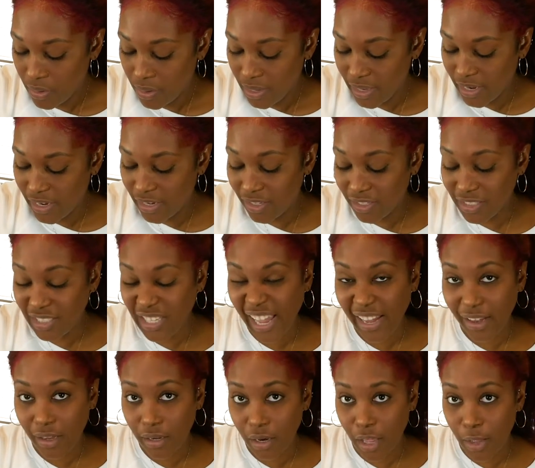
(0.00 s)
And it looks
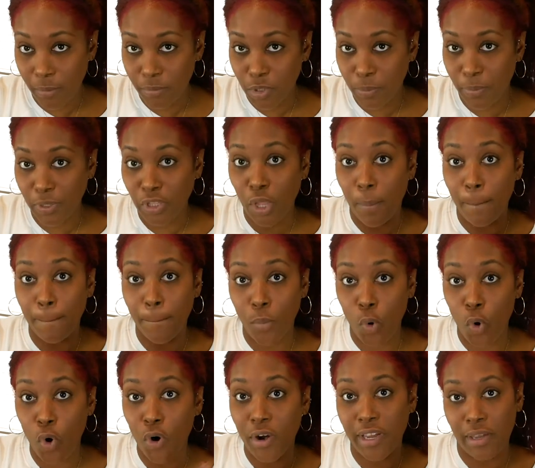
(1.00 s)
like clumps, but the
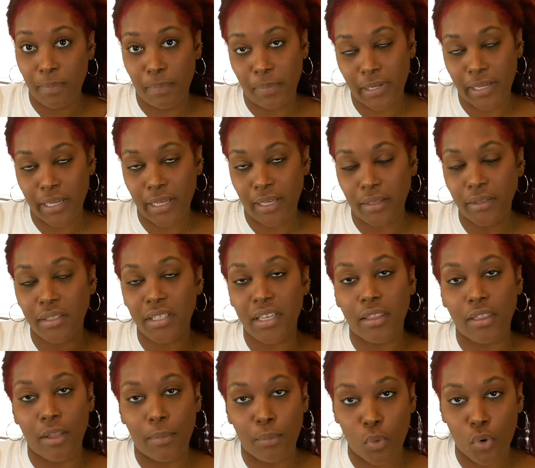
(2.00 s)
more it blends,
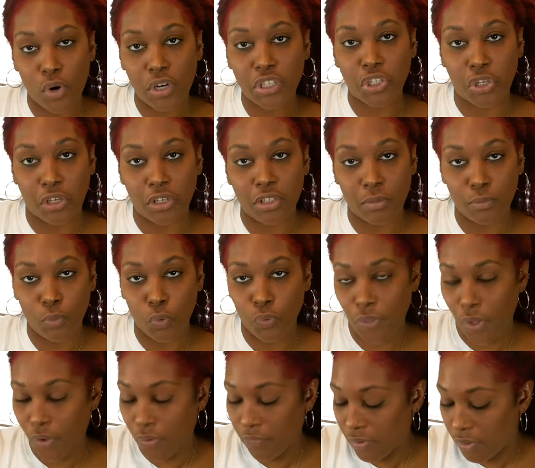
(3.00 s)
the more it's going to smooth
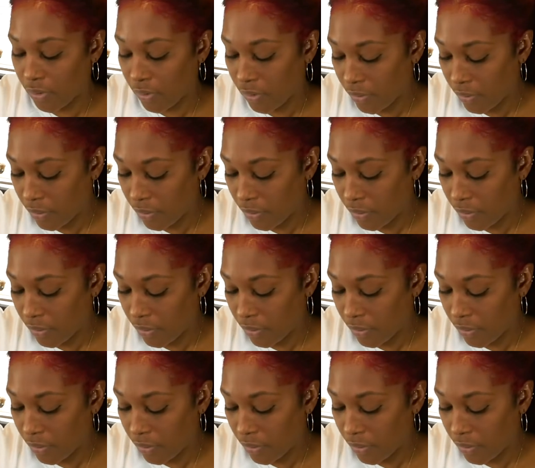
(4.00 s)
over.